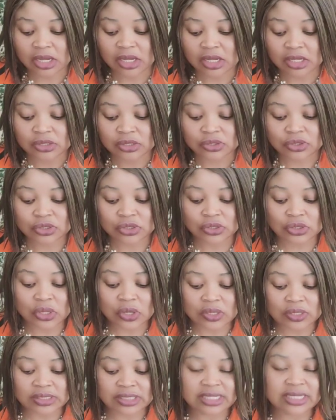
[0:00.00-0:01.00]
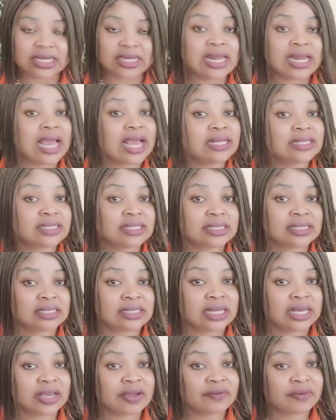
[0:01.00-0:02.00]
So the
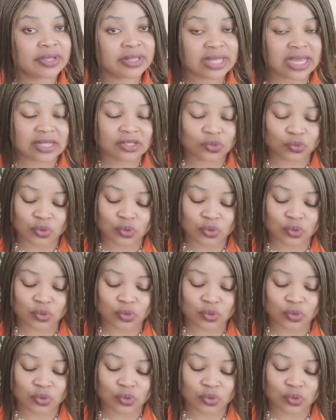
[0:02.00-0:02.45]
next ingredient